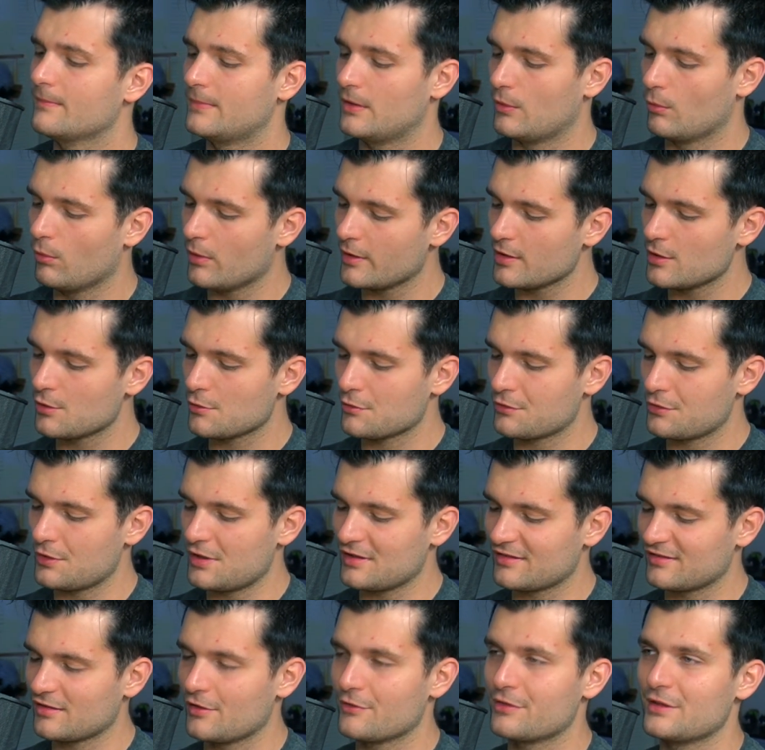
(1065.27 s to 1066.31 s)
But what are your
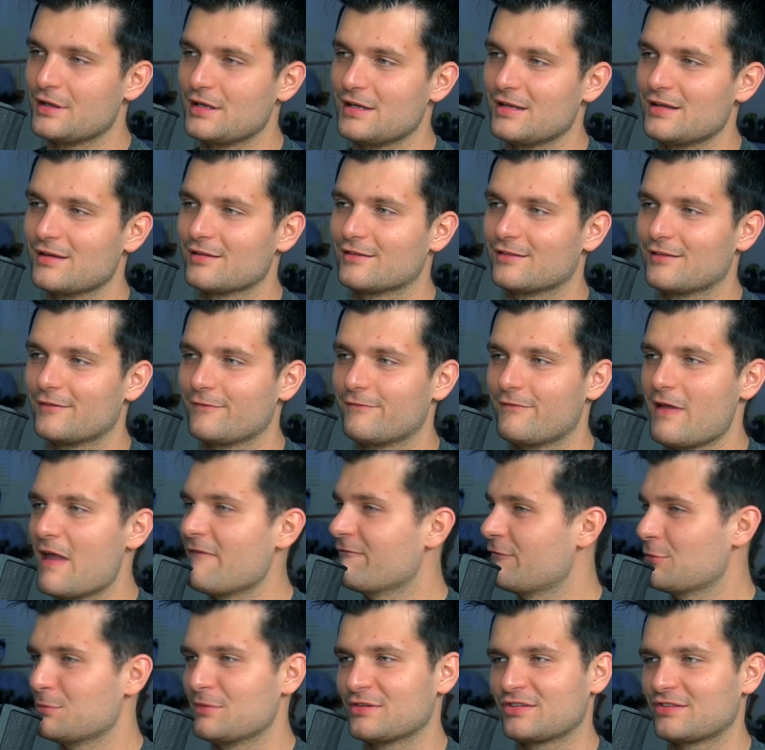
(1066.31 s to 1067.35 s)
thoughts on the
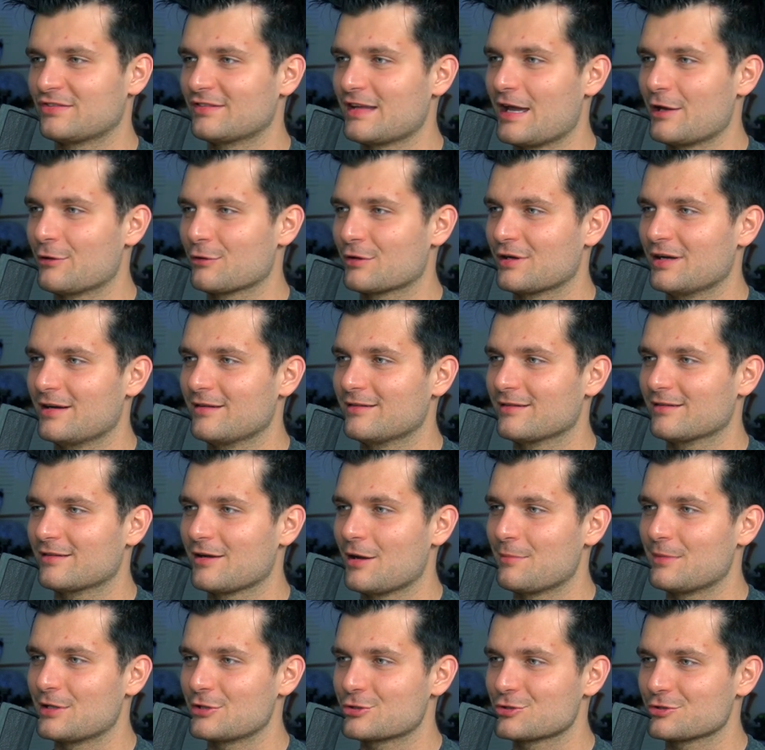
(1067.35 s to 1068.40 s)
infamous Snyder Cut
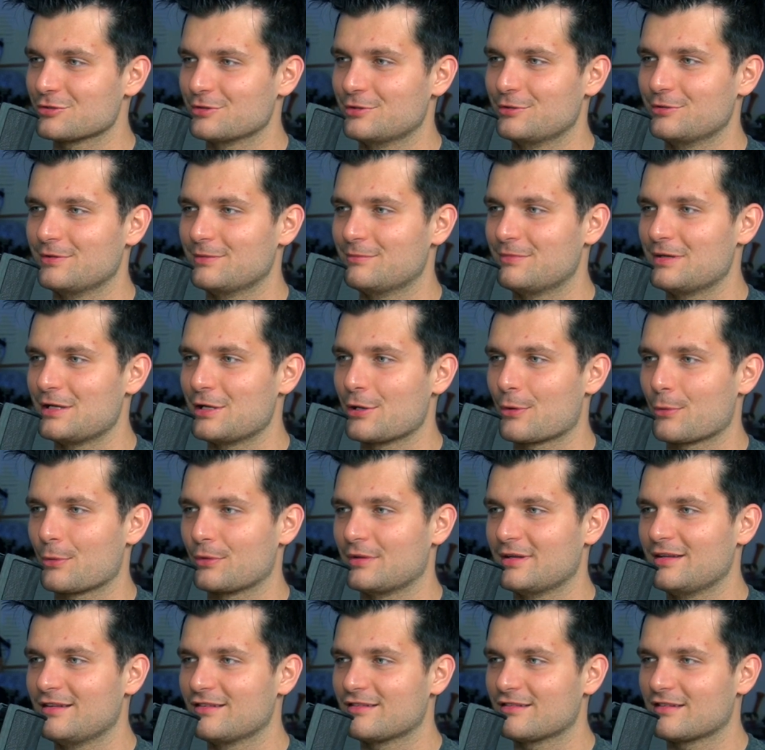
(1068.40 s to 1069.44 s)
coming true and being
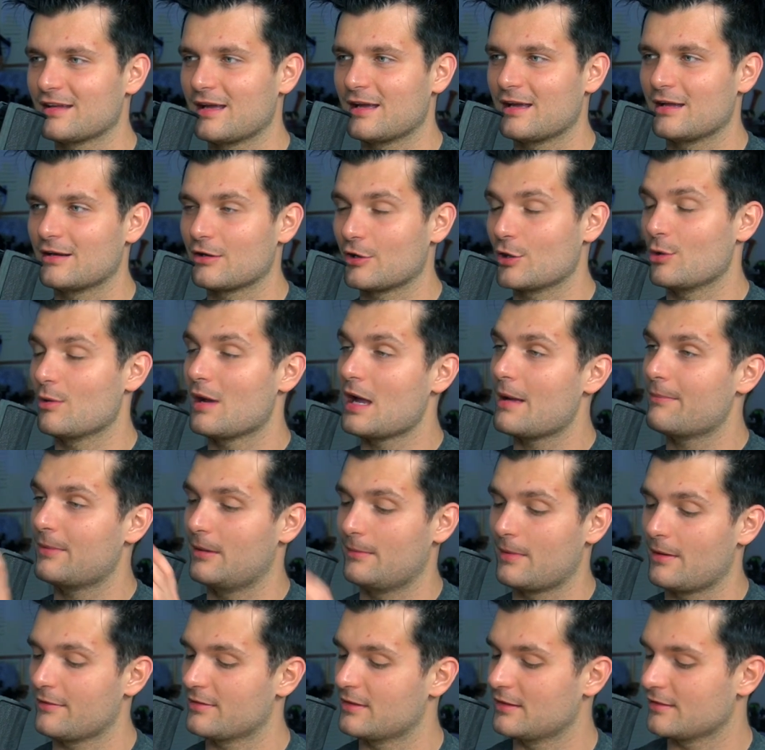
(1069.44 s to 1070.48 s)
released, and are you
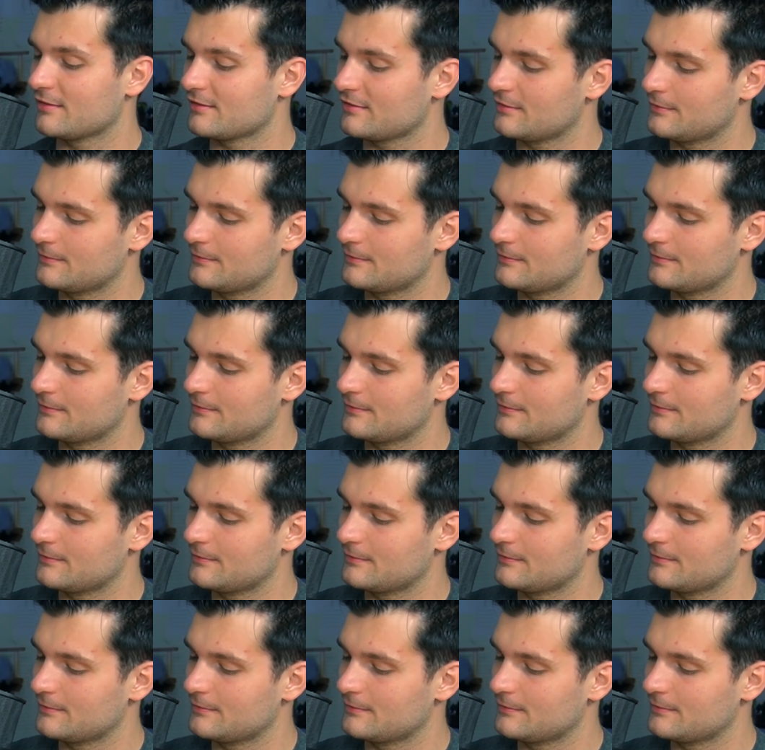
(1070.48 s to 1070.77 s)
happy about this?